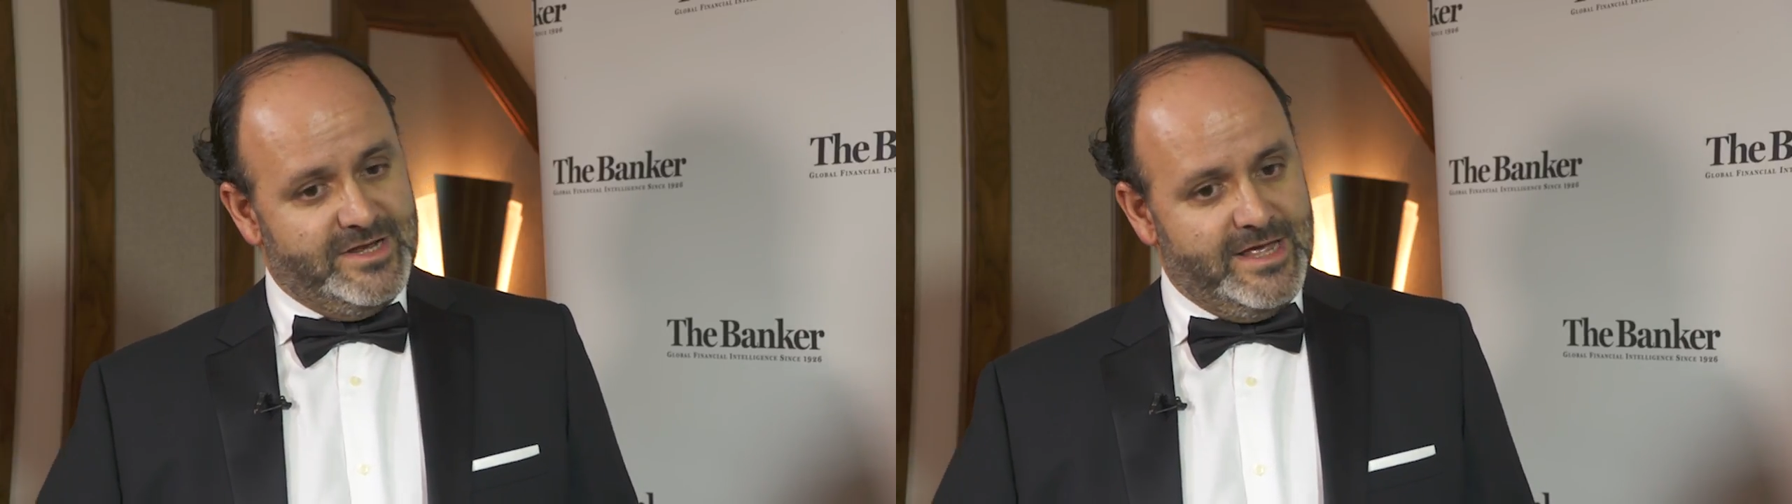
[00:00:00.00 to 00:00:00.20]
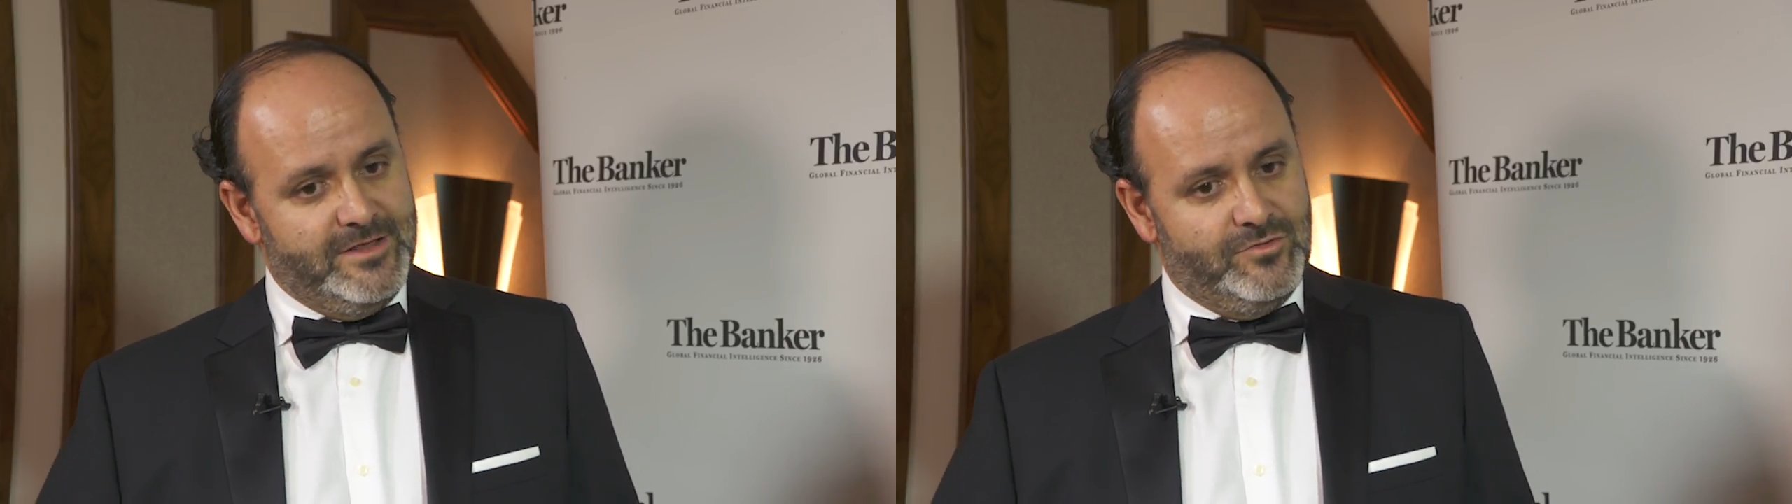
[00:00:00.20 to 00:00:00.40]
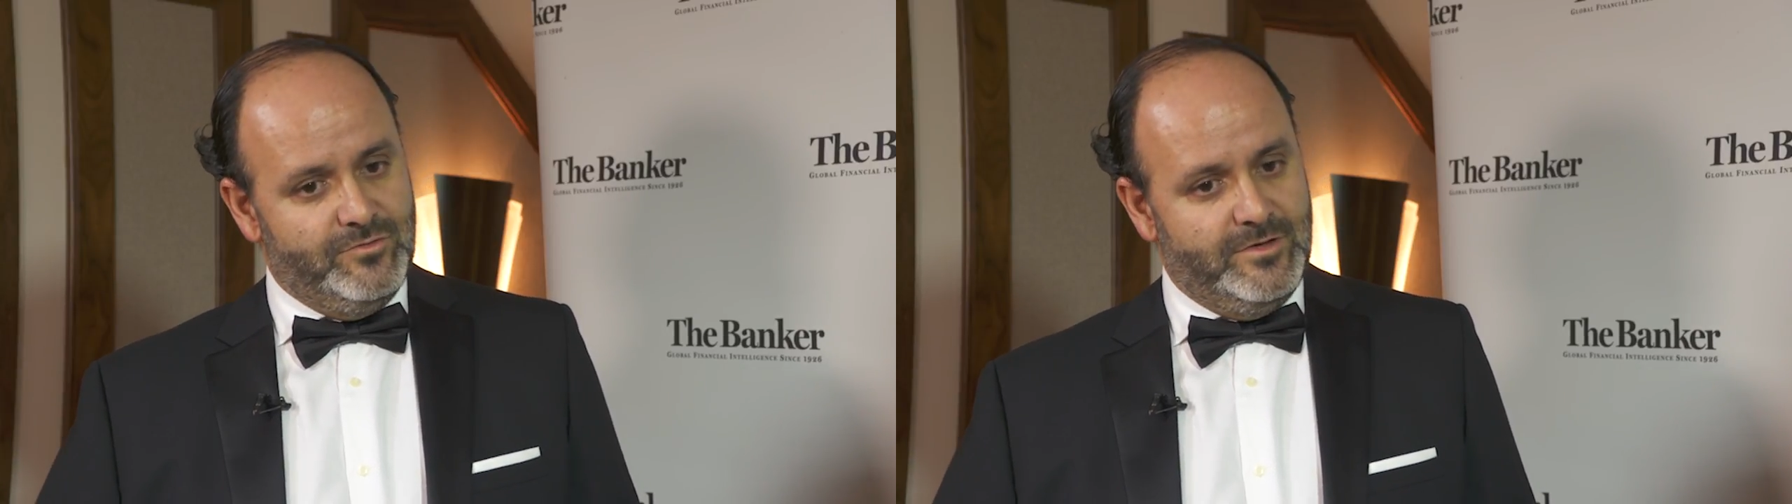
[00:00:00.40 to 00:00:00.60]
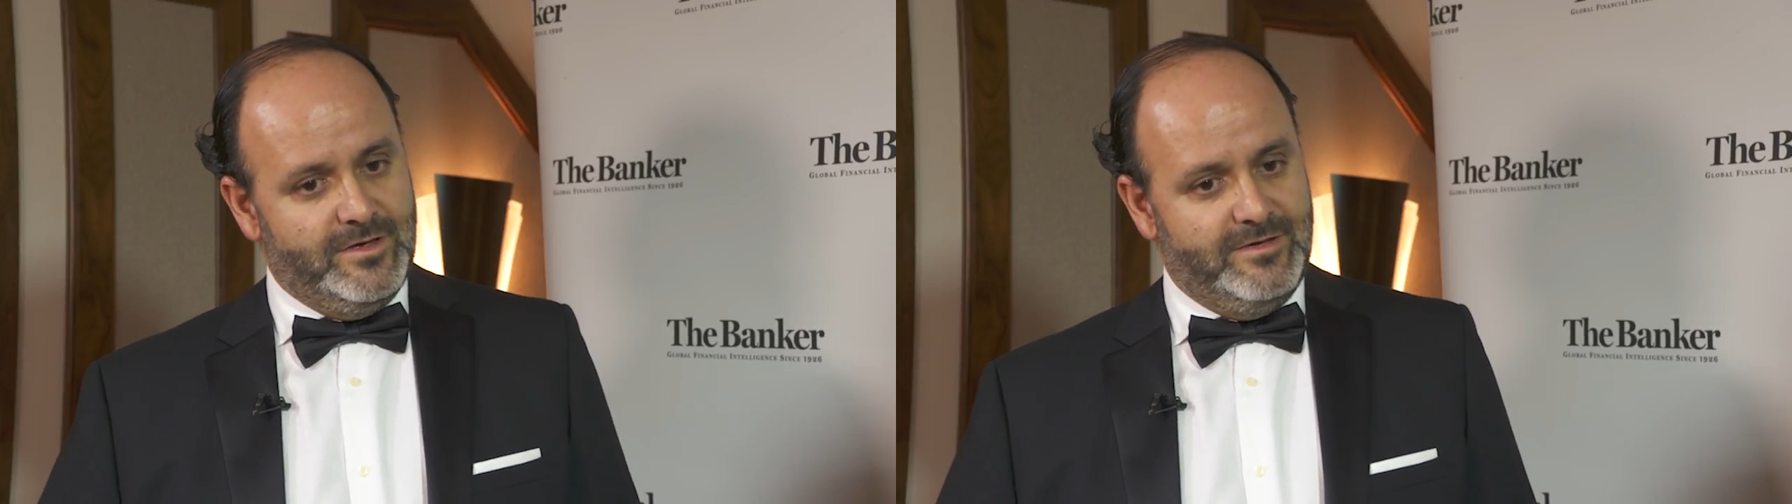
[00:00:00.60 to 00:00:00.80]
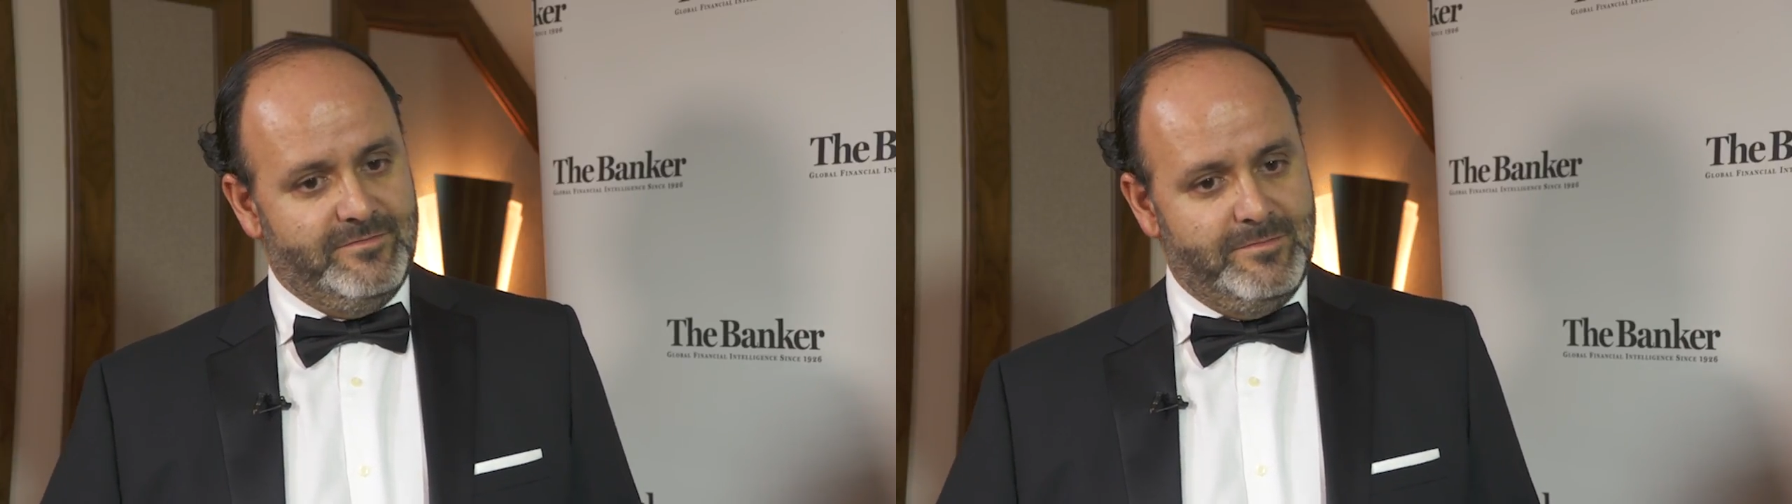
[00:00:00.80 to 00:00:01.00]
an end to a,
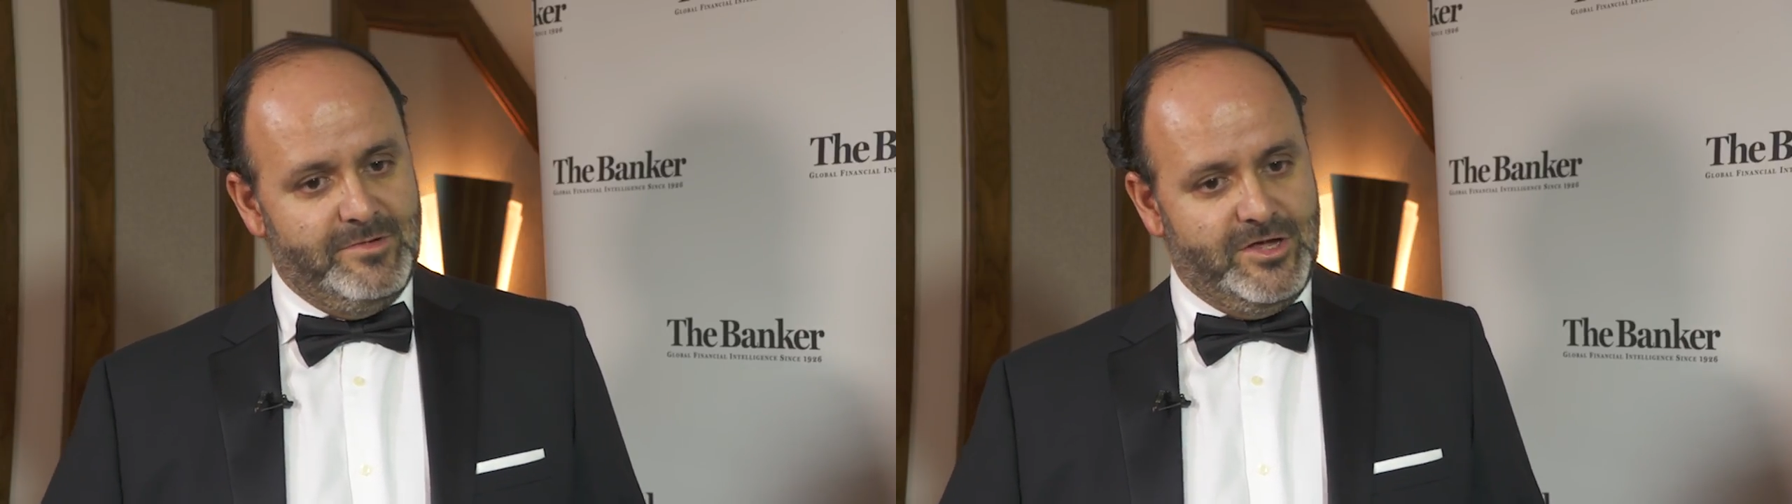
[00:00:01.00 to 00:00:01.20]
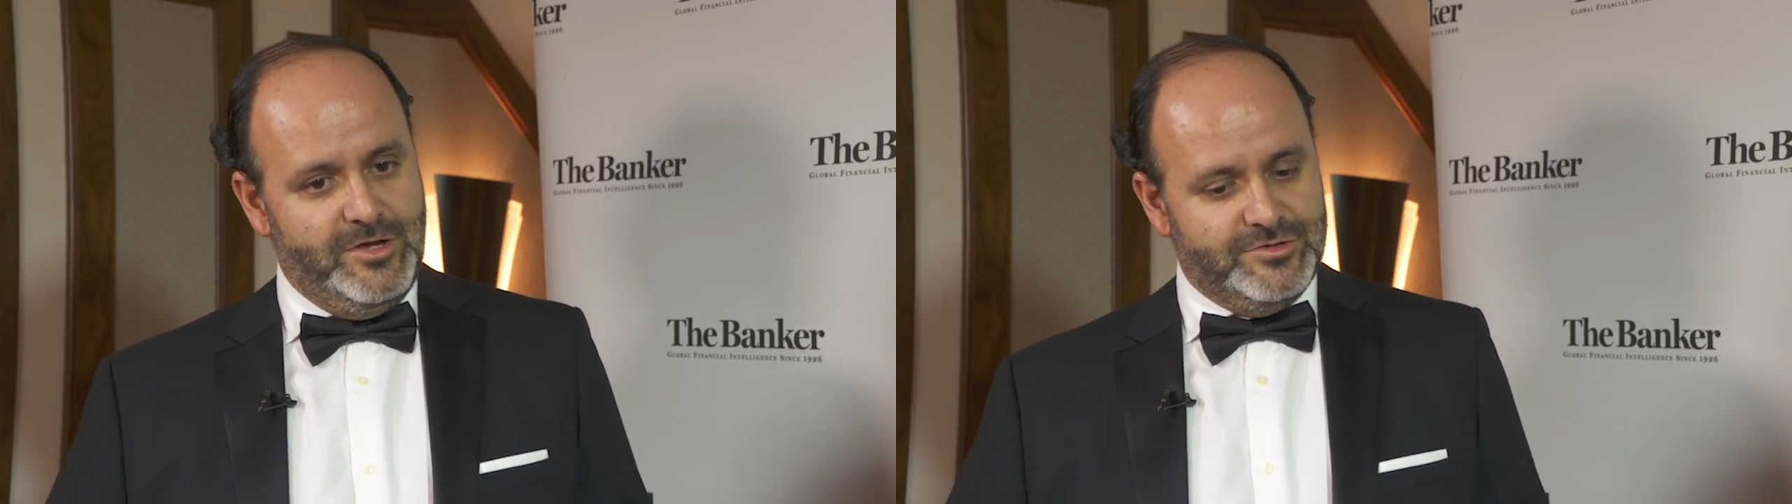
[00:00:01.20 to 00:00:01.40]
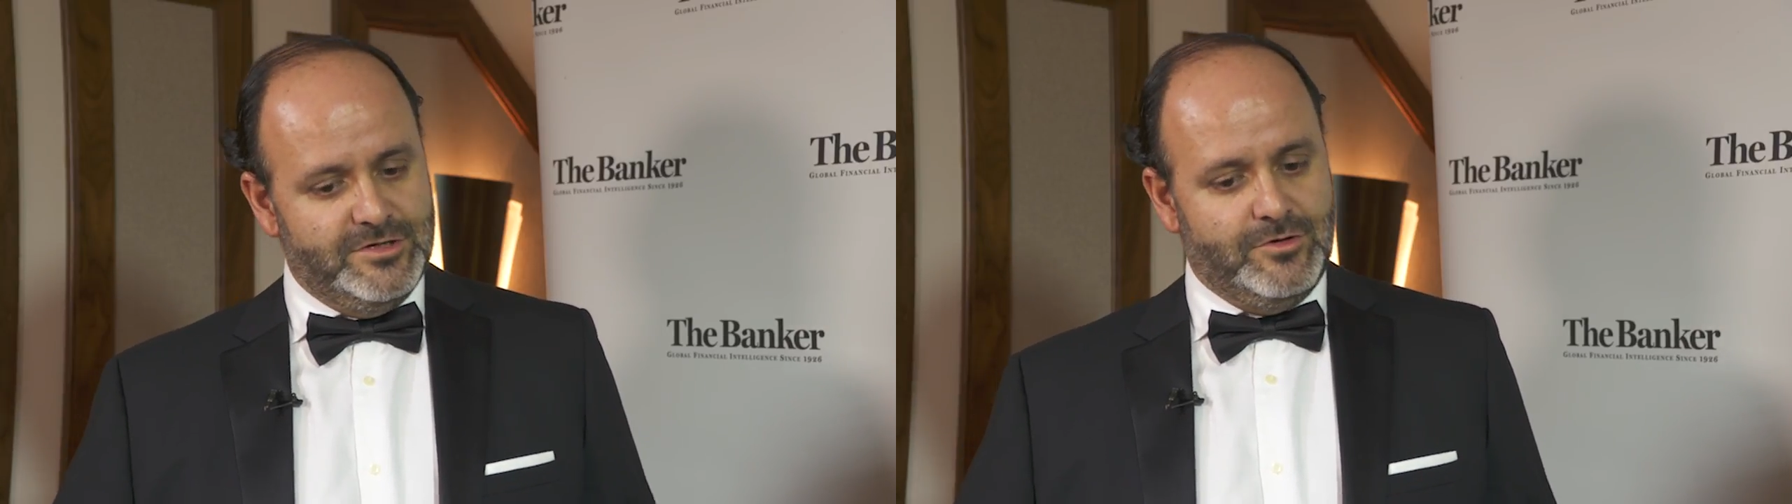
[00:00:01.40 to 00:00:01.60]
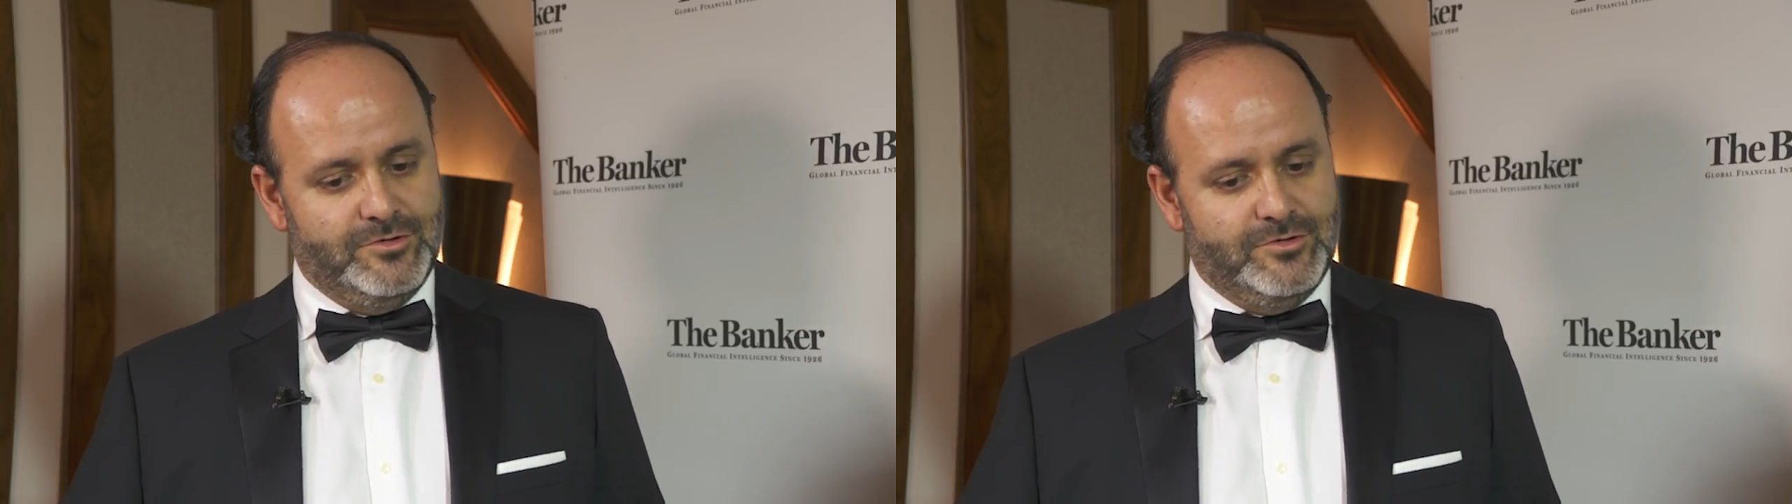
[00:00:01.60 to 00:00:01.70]
a hugely